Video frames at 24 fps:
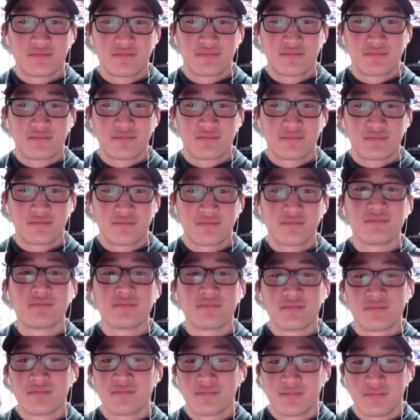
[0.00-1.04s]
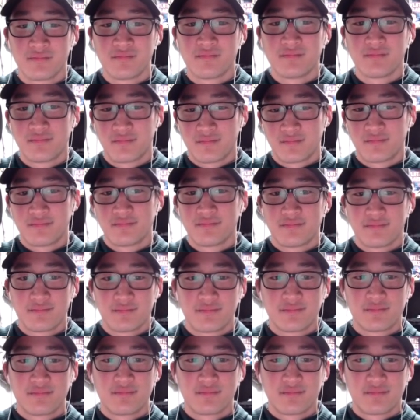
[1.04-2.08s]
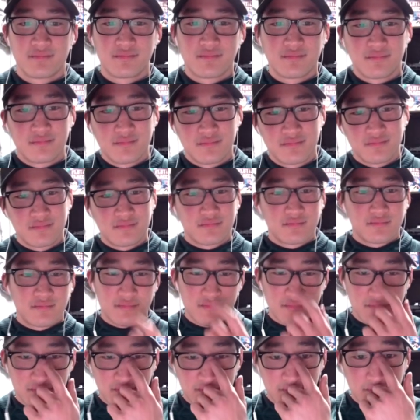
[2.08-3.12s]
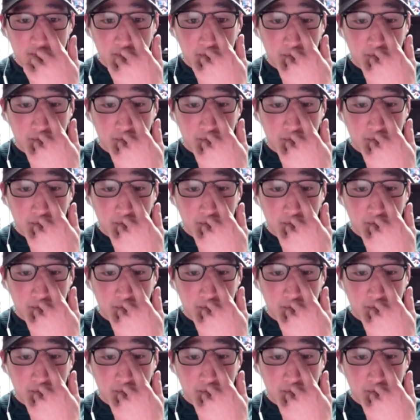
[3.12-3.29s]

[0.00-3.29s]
The person shown says nothing.